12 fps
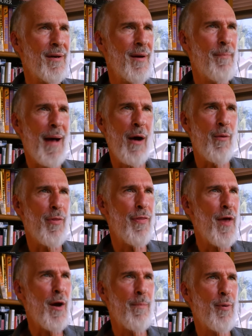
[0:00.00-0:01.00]
about
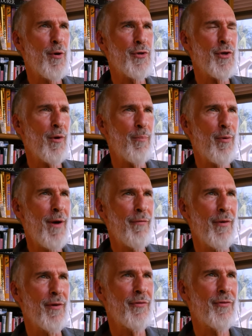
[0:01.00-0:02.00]
their personal
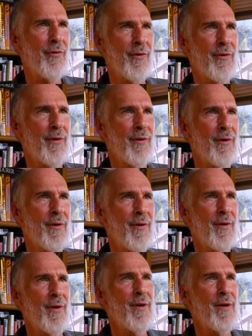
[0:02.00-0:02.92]
preference. Yeah.